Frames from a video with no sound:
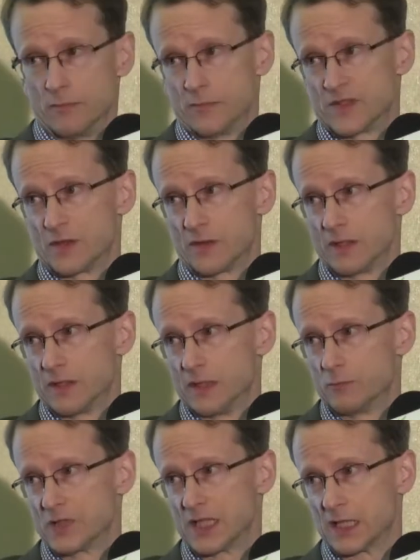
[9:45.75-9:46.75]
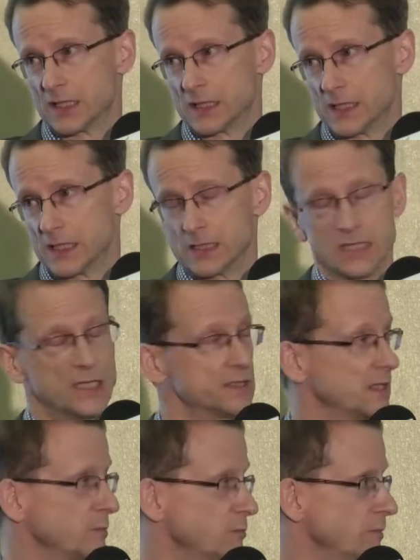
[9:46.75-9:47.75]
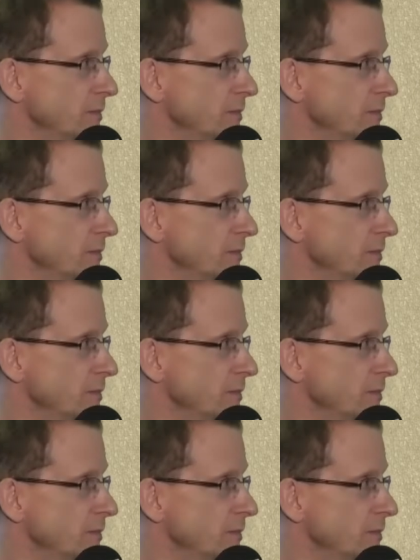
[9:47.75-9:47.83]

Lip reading: sort of particularly the elderly